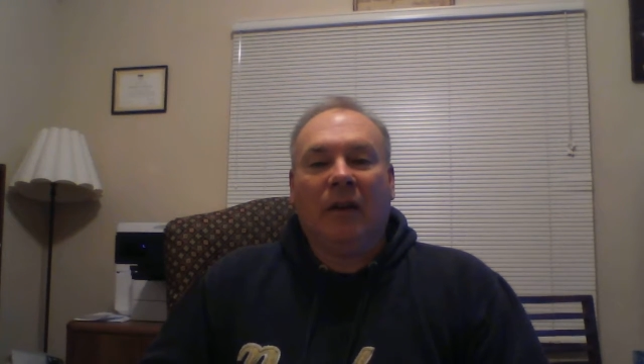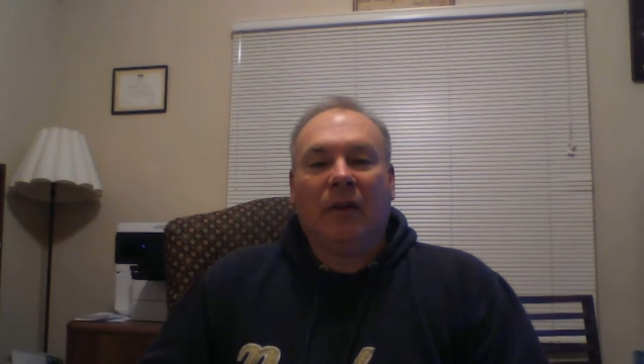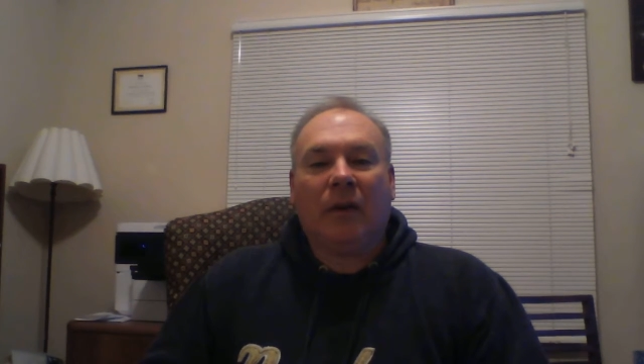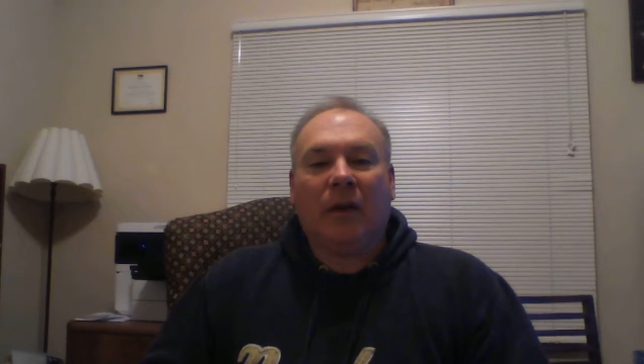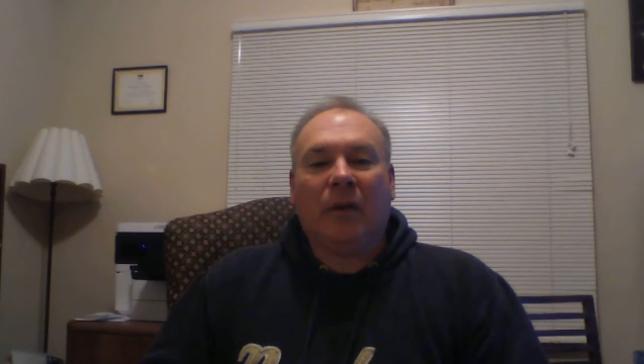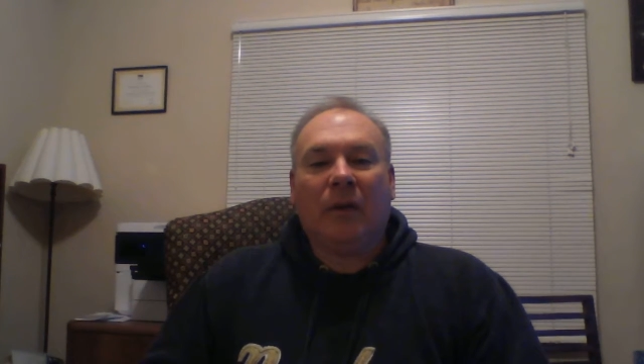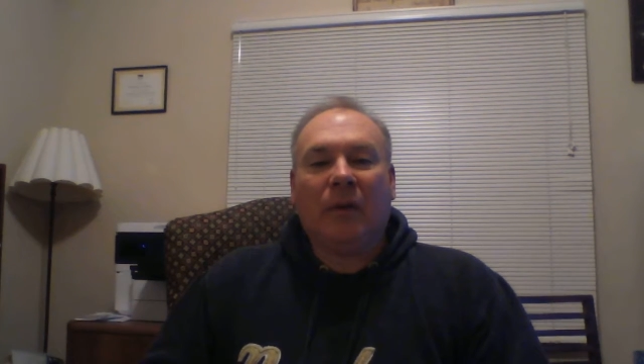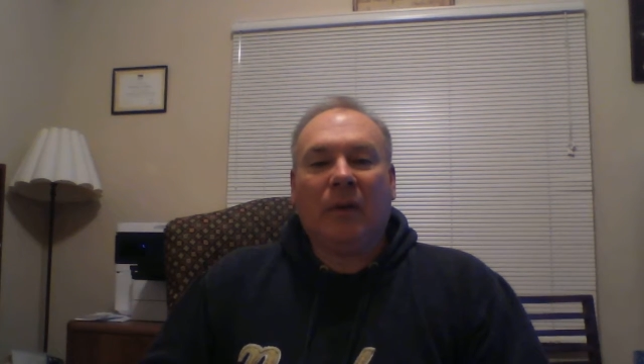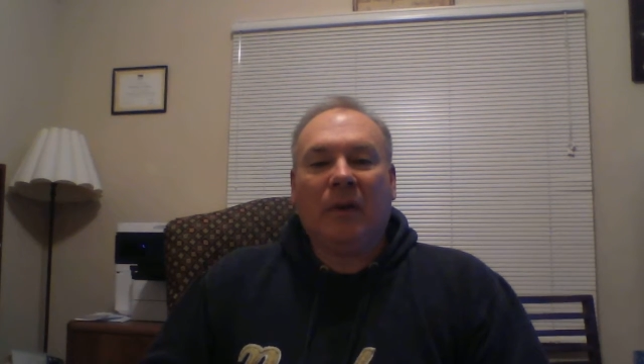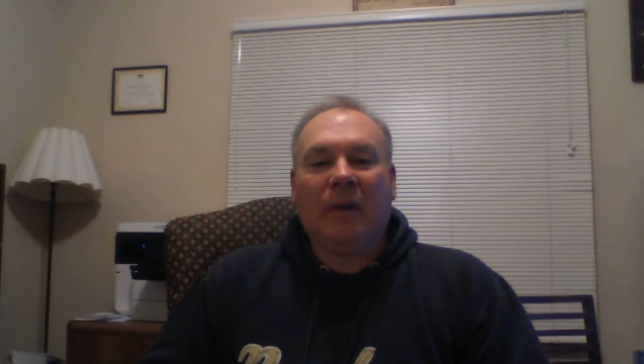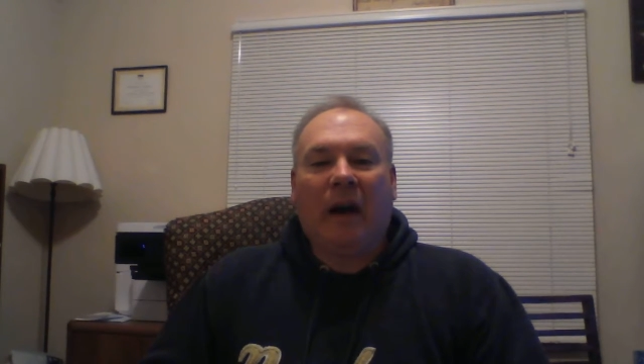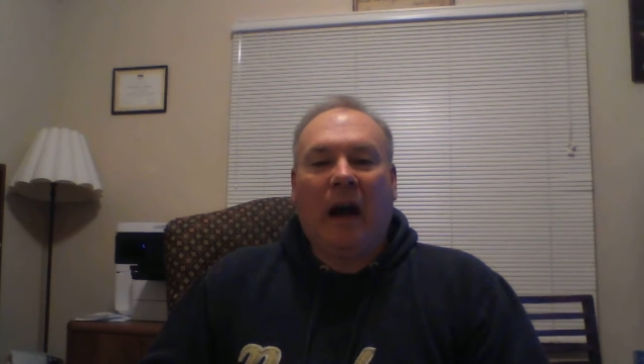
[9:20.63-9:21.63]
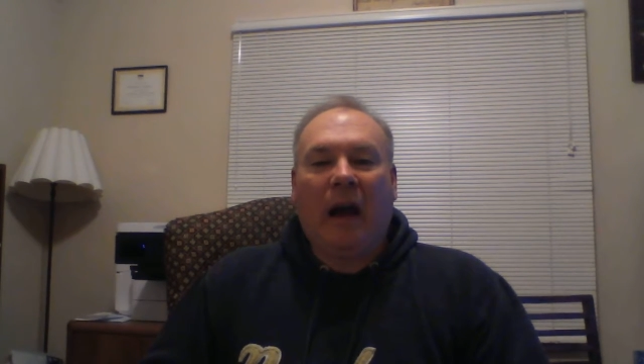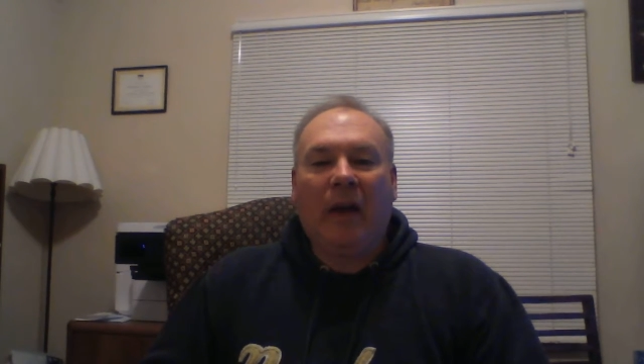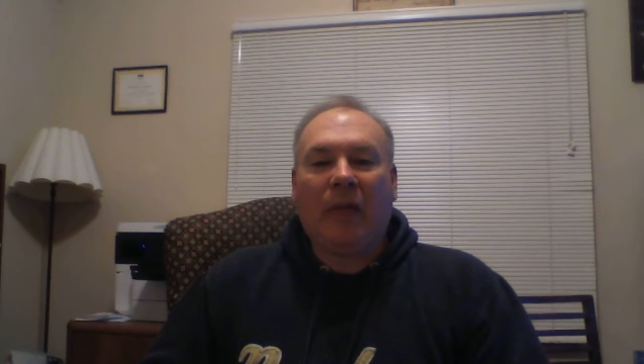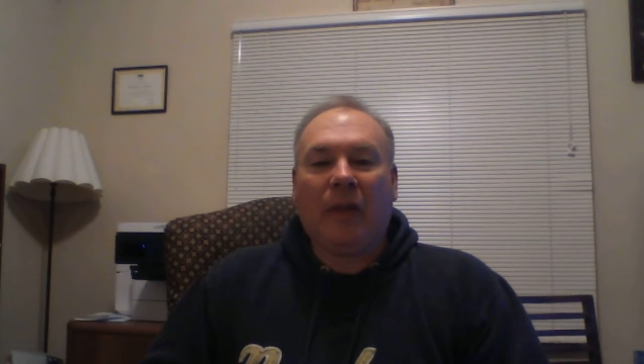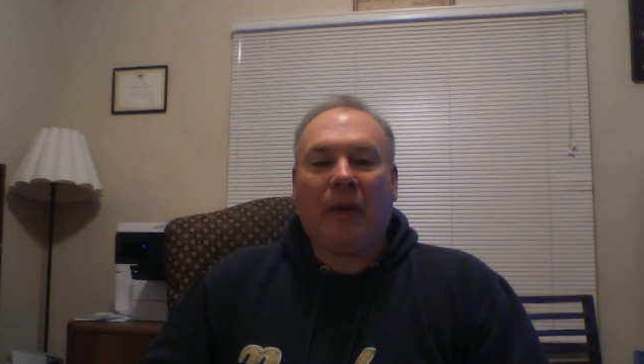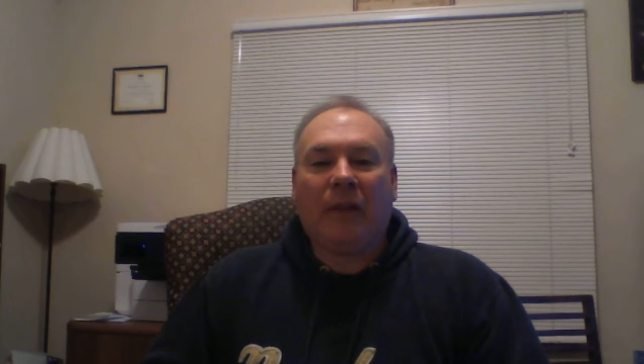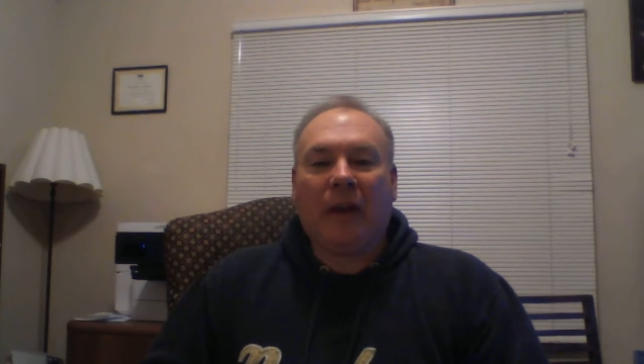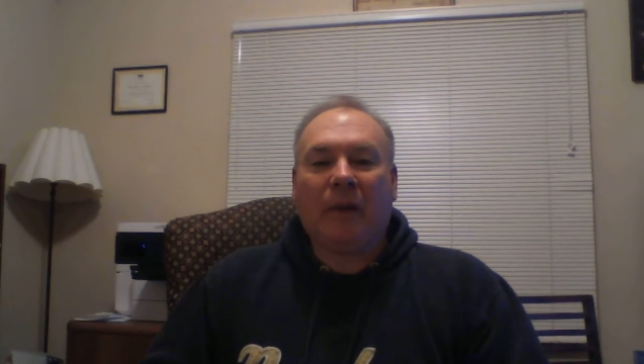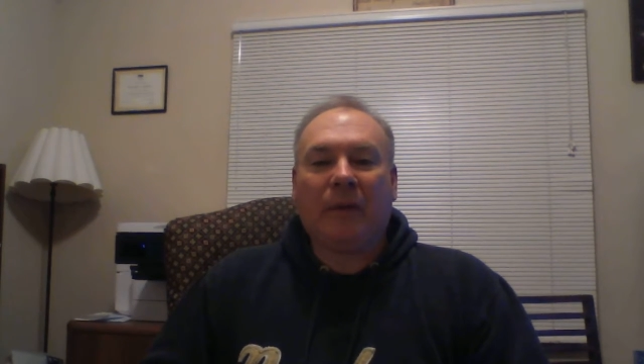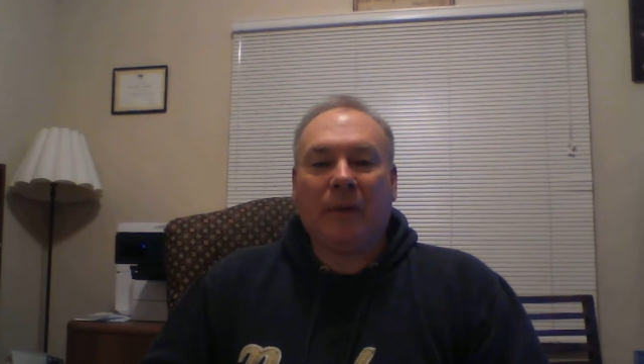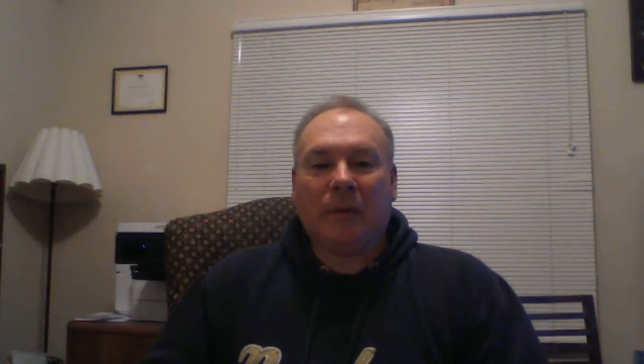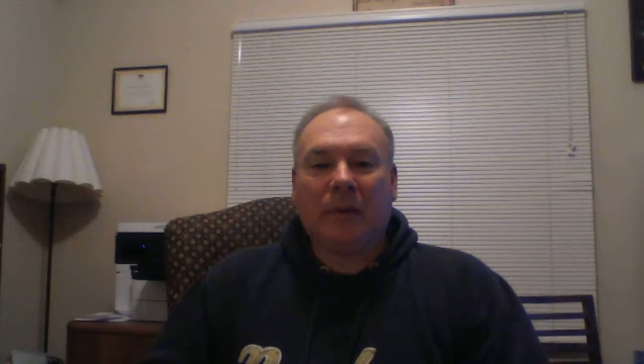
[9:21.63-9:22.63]
So I thought
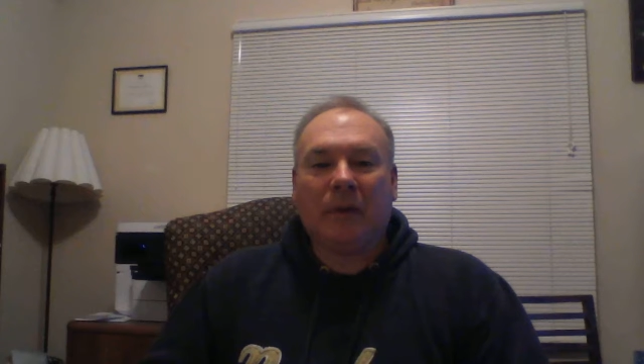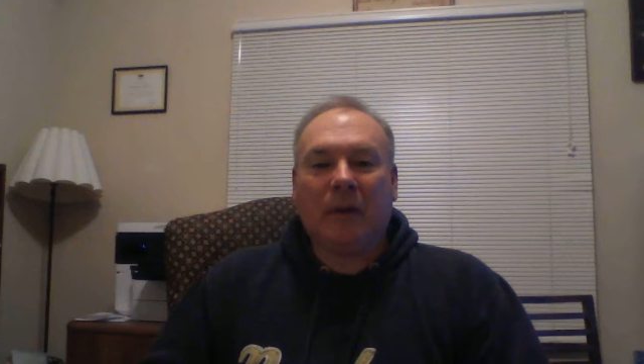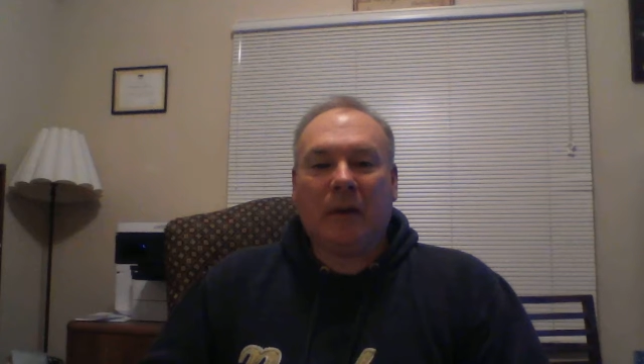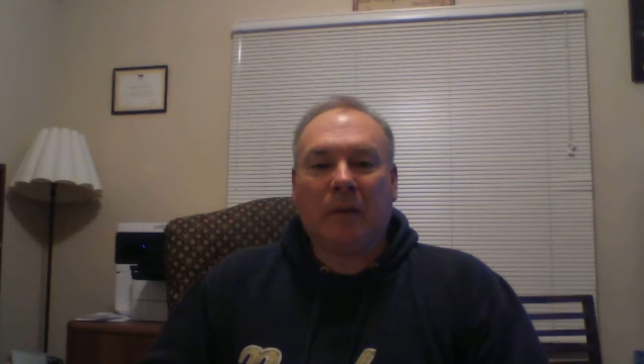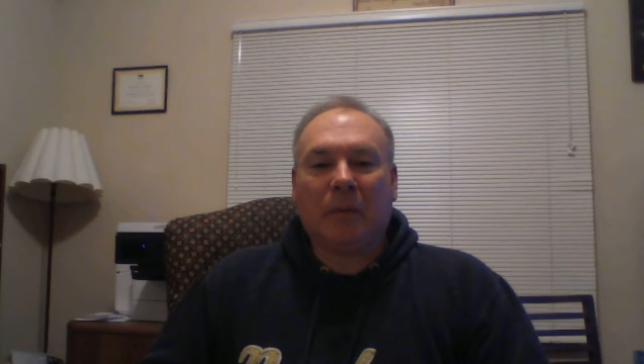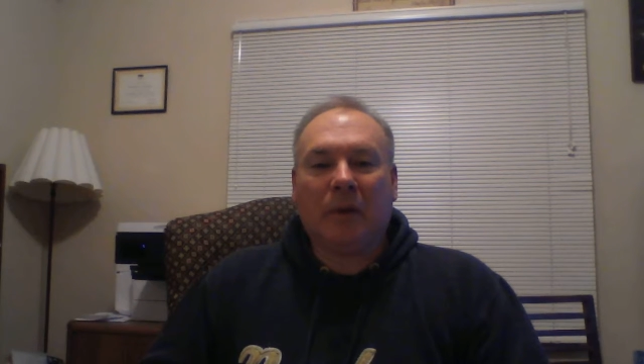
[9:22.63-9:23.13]
it's